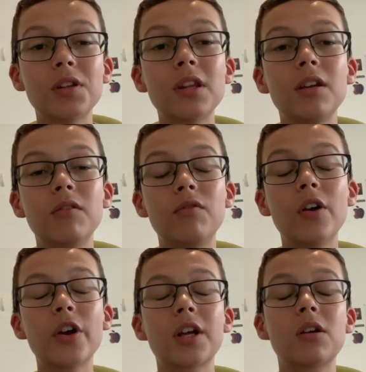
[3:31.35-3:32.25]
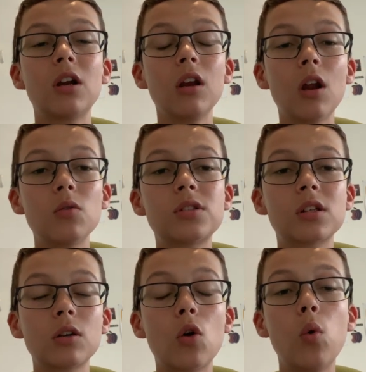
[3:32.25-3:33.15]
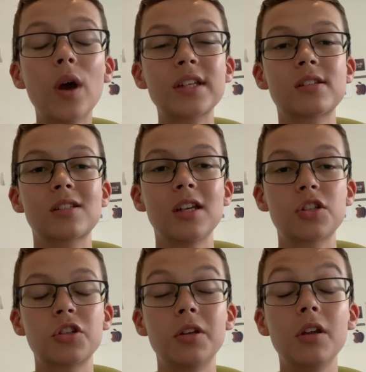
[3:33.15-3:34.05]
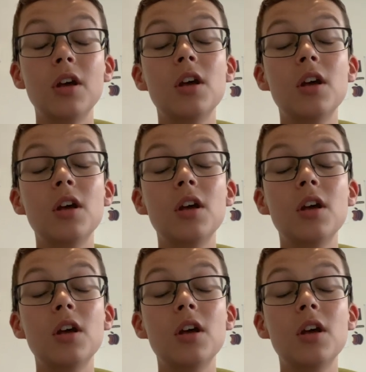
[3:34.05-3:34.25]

in very close and quick succession.